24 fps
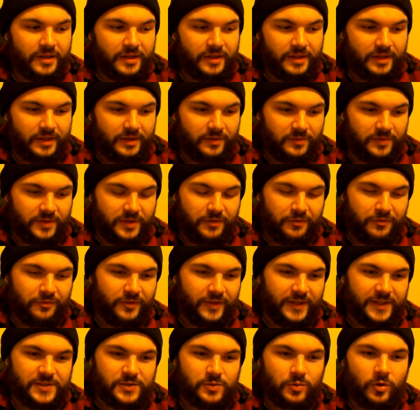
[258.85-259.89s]
that
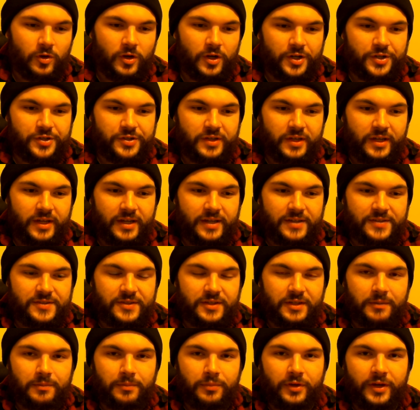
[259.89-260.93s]
face wash that has
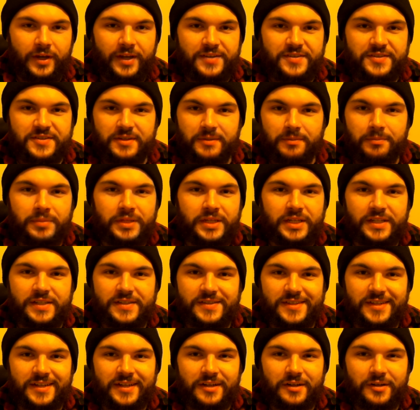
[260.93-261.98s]
like plastic
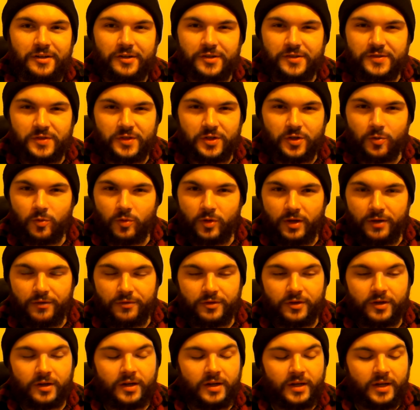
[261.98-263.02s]
beads in it or
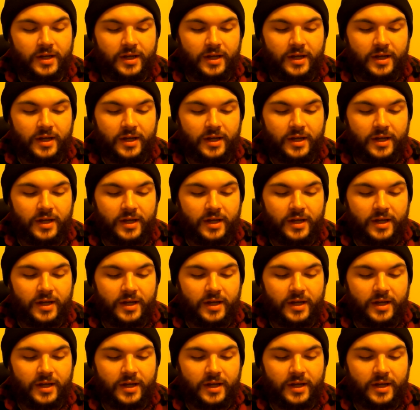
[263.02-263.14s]
whatever.